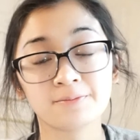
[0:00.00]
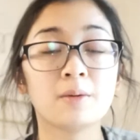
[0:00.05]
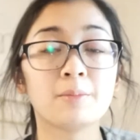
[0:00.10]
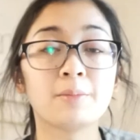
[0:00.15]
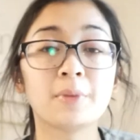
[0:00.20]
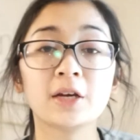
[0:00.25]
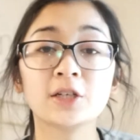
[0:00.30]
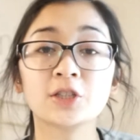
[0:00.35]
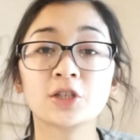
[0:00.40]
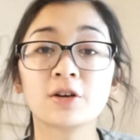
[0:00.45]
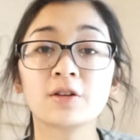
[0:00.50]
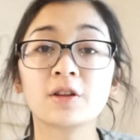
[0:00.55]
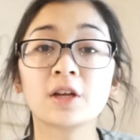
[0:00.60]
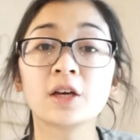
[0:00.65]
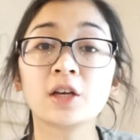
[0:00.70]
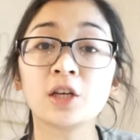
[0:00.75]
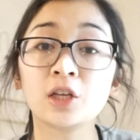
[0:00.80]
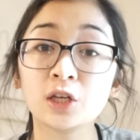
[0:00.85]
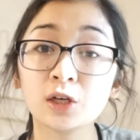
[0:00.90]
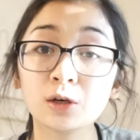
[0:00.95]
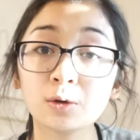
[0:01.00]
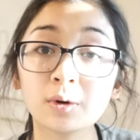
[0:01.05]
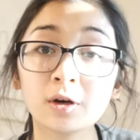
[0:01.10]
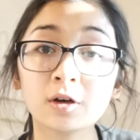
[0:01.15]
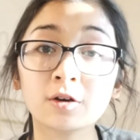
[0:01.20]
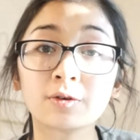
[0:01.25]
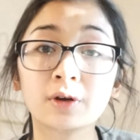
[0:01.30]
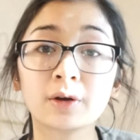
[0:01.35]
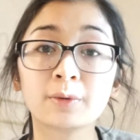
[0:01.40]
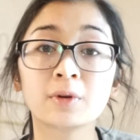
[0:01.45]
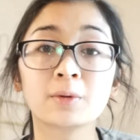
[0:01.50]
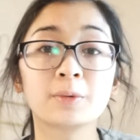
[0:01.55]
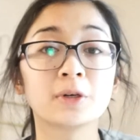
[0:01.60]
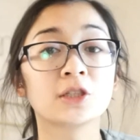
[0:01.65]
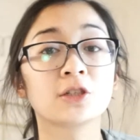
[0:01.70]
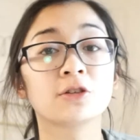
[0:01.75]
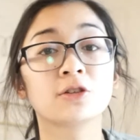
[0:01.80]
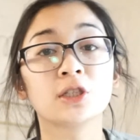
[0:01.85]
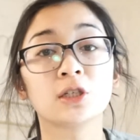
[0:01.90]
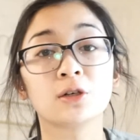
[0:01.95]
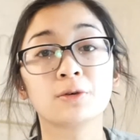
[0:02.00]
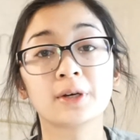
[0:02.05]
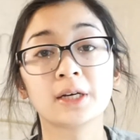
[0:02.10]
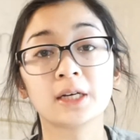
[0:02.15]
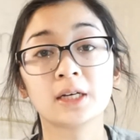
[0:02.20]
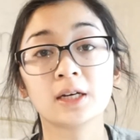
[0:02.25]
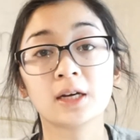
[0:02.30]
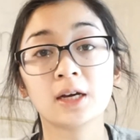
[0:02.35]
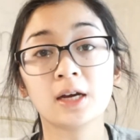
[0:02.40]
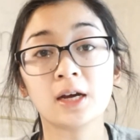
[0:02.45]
Make sure that you agree with what you're doing